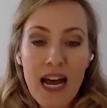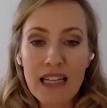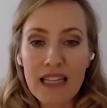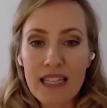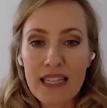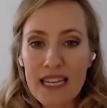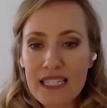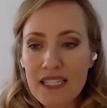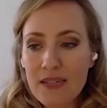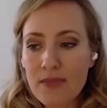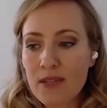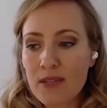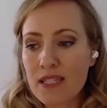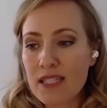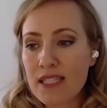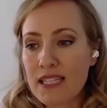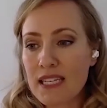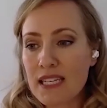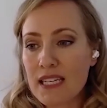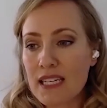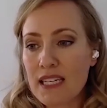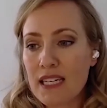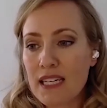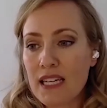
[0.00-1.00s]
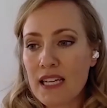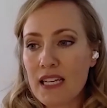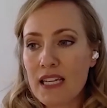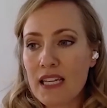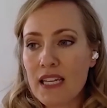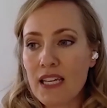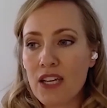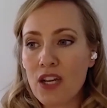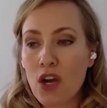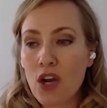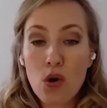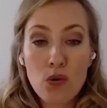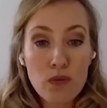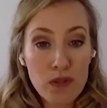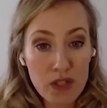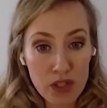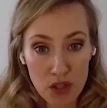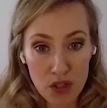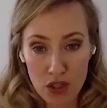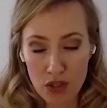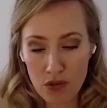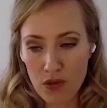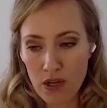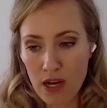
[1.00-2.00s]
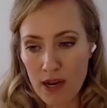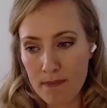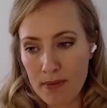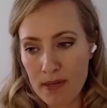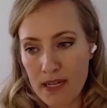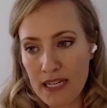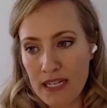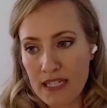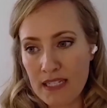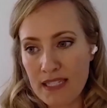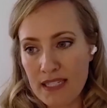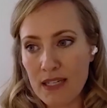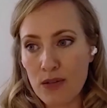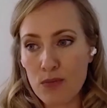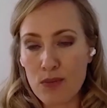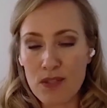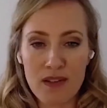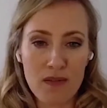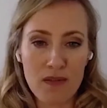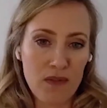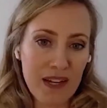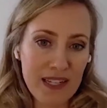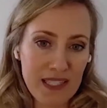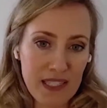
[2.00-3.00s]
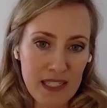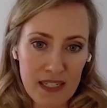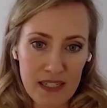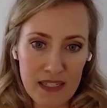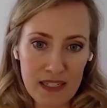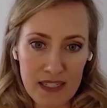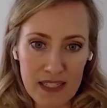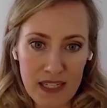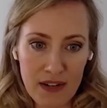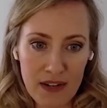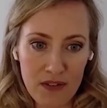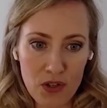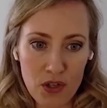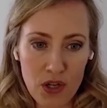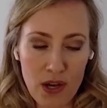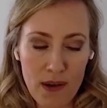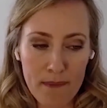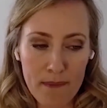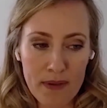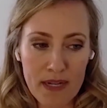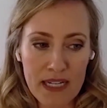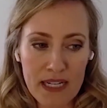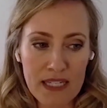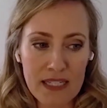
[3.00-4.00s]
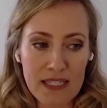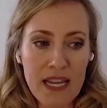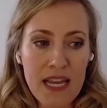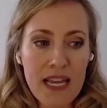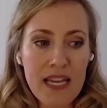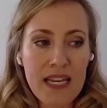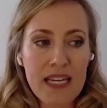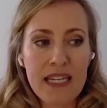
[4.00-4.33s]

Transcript: I liked him because he he owned two companies. He was invested in several companies.